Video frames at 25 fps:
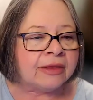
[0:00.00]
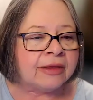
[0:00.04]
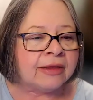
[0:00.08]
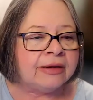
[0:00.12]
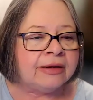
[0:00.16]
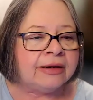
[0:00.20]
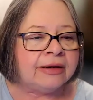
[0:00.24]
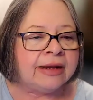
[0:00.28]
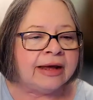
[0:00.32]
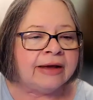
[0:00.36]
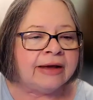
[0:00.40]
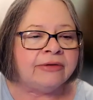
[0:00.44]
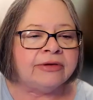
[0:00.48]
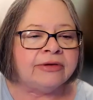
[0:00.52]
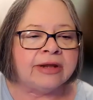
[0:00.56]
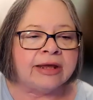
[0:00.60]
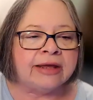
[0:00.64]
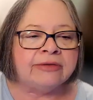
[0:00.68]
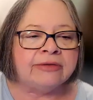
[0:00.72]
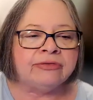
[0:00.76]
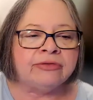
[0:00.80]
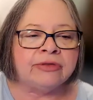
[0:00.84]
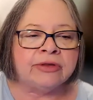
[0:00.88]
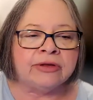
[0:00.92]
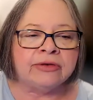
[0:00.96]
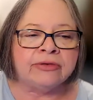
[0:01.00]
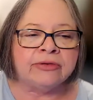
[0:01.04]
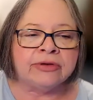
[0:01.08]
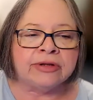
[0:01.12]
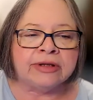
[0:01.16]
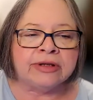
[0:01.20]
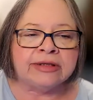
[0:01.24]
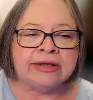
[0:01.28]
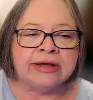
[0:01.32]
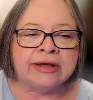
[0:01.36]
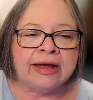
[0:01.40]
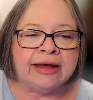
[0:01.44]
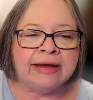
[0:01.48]
Nowadays, the only
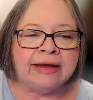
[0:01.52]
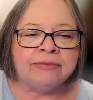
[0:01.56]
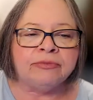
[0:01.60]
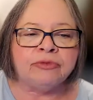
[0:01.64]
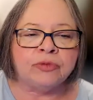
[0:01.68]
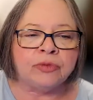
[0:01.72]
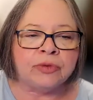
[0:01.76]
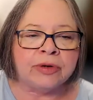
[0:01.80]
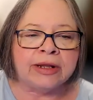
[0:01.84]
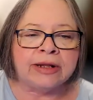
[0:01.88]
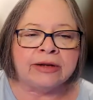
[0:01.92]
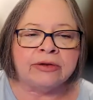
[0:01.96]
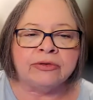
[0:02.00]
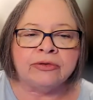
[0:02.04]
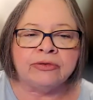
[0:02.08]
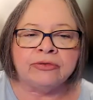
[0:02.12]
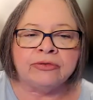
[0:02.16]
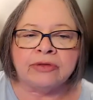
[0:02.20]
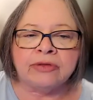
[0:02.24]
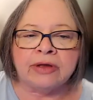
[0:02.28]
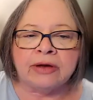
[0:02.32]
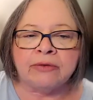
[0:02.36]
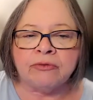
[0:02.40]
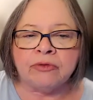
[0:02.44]
times when I lose that